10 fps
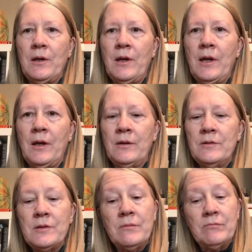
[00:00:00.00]
and
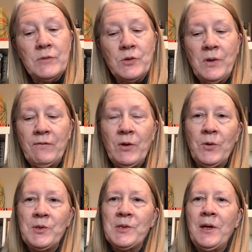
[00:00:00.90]
2
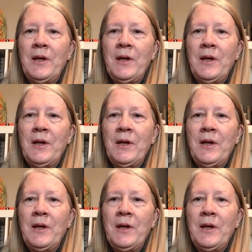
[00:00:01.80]
FOs